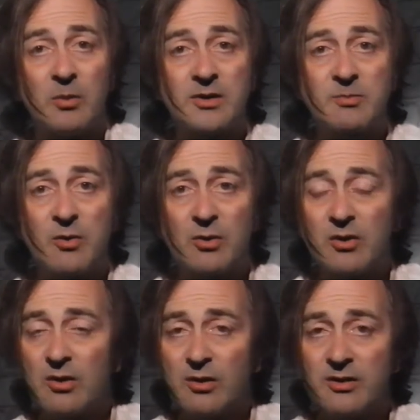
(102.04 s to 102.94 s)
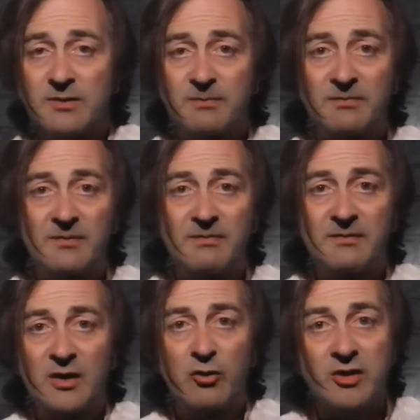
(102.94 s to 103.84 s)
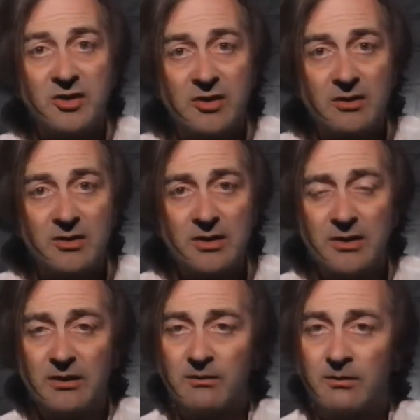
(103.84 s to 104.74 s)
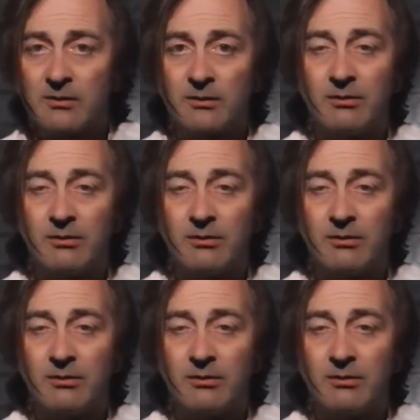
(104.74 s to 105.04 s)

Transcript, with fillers: What does Paul call us? Christians, isn't it?